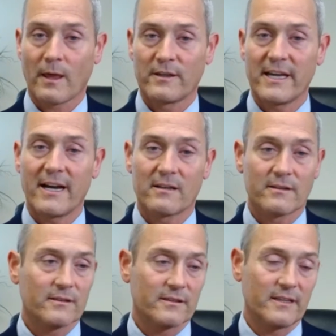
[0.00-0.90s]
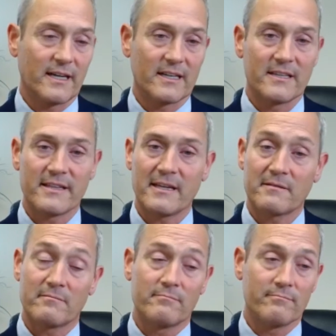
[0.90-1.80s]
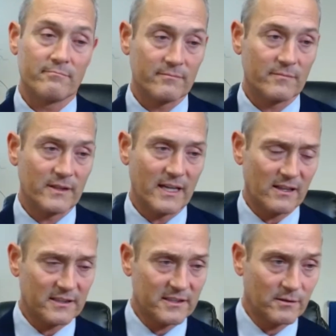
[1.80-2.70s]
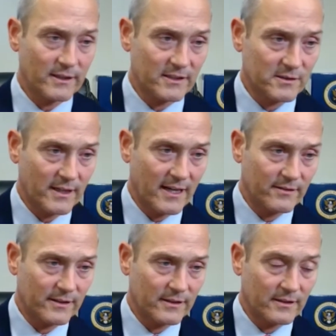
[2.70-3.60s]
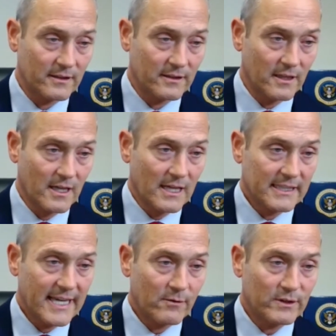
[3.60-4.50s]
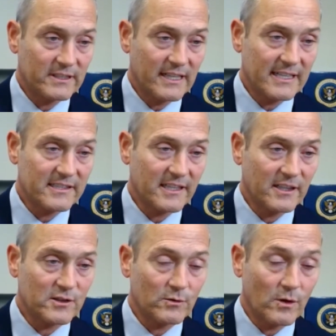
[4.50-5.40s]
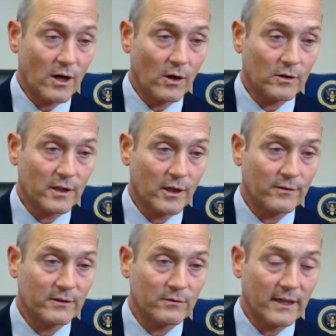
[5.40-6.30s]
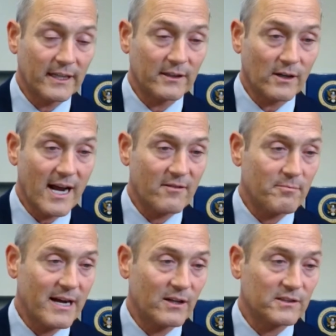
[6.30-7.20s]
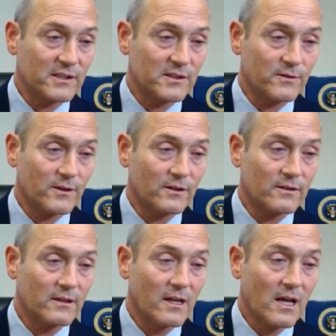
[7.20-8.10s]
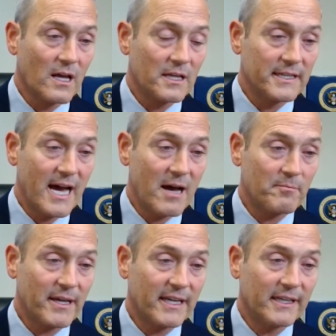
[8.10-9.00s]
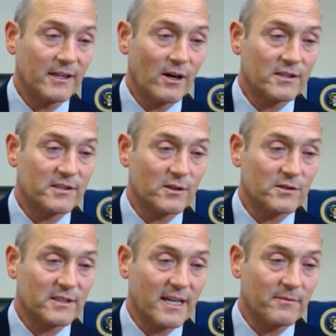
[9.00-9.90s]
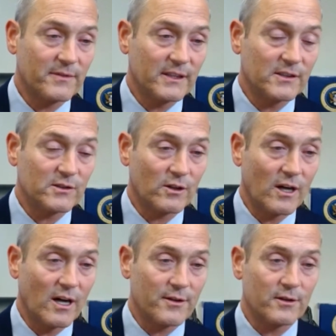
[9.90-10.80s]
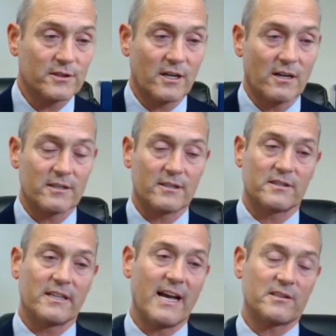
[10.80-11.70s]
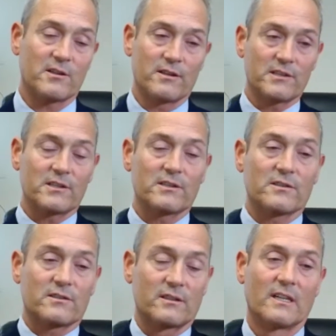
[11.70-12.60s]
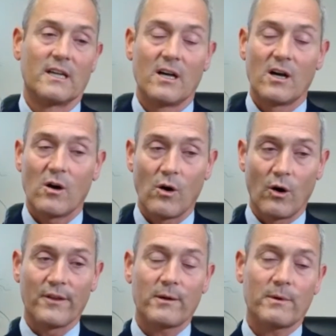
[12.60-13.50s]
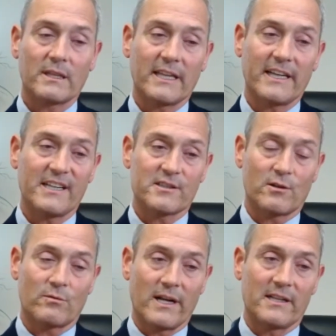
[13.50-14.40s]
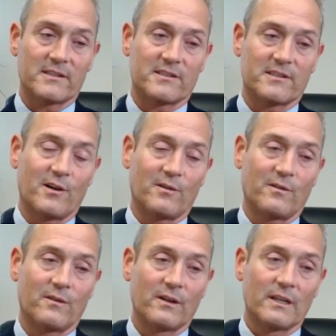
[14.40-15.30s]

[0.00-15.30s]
yeah, and then, yeah, let's see what else we have here. Can we deny tenants who owe COVID rent or have balances for not paying RSO SCEP fees or other charges? Yeah, so this is only related to rent. So